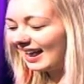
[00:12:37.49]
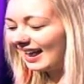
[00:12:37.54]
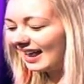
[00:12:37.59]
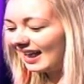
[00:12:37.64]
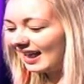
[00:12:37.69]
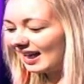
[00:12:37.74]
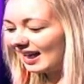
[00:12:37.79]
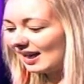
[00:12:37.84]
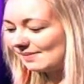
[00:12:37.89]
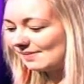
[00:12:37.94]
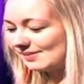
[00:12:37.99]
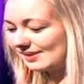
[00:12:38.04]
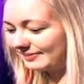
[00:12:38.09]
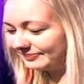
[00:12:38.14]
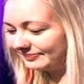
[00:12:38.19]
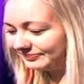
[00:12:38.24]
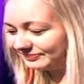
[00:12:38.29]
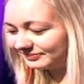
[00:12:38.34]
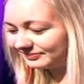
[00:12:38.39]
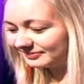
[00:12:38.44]
I,
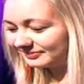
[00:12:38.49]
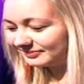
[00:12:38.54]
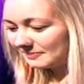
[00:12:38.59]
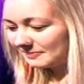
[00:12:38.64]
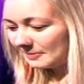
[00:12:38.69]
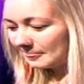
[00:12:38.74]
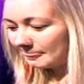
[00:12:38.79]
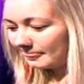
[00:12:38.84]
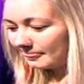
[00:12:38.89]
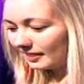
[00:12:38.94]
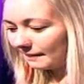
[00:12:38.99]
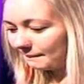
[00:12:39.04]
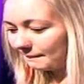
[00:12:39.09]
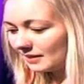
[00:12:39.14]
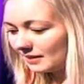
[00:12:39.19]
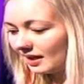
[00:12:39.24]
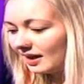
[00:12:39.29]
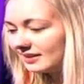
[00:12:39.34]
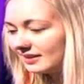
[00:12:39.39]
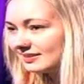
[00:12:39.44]
mean,
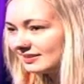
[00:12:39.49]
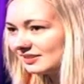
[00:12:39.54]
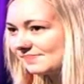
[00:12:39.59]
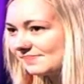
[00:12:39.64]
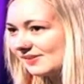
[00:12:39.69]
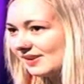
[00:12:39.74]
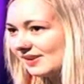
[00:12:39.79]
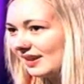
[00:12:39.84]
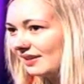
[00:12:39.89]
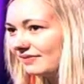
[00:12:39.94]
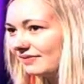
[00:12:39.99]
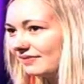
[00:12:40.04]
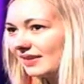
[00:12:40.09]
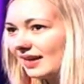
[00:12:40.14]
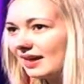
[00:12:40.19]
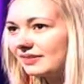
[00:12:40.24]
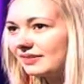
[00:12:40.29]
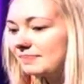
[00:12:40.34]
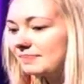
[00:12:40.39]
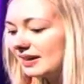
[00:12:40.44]
I still believe that the
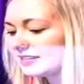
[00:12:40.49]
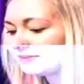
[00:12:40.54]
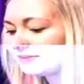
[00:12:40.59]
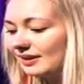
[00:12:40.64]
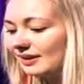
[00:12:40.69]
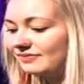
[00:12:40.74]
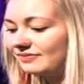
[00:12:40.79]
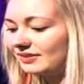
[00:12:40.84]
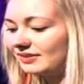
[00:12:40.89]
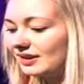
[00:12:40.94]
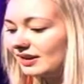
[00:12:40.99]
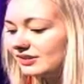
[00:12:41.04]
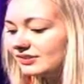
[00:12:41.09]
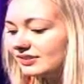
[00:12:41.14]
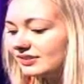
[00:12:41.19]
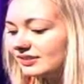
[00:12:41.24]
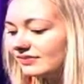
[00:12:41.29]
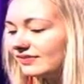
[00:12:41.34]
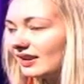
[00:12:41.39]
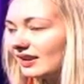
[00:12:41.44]
best way for a country to
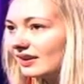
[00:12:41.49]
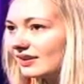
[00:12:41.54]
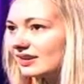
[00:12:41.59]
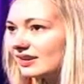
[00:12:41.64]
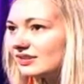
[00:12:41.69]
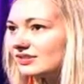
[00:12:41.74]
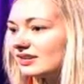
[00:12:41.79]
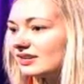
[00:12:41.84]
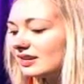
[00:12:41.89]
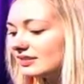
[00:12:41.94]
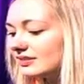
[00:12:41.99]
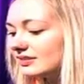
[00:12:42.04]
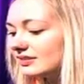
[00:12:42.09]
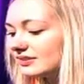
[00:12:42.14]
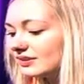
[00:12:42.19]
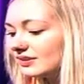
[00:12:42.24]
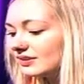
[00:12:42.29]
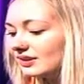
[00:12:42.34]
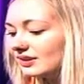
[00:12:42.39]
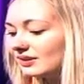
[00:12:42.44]
flourish is
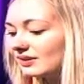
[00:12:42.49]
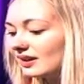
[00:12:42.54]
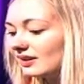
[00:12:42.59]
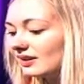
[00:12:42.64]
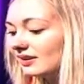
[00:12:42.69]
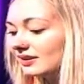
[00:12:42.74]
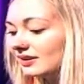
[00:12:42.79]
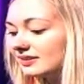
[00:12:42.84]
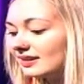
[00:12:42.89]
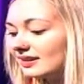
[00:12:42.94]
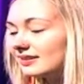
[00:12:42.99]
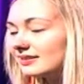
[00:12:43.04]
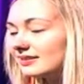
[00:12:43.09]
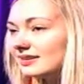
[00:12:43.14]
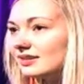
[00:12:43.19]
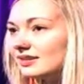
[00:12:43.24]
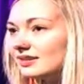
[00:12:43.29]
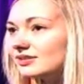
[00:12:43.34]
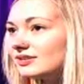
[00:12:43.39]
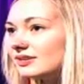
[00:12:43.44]
through low
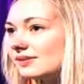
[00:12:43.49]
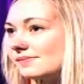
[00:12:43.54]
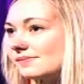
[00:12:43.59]
taxation,